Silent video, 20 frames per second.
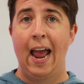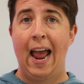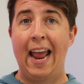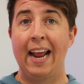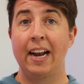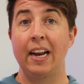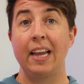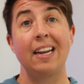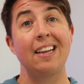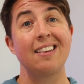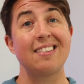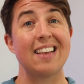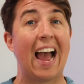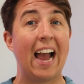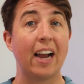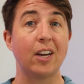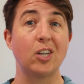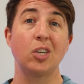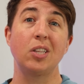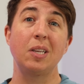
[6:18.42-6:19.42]
And it is
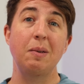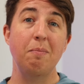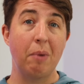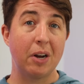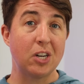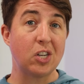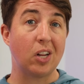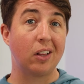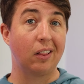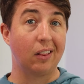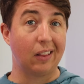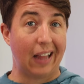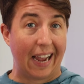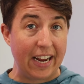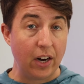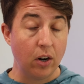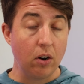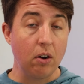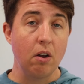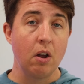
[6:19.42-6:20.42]
actually much
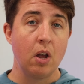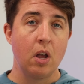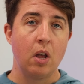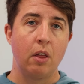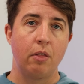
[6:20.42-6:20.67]
lighter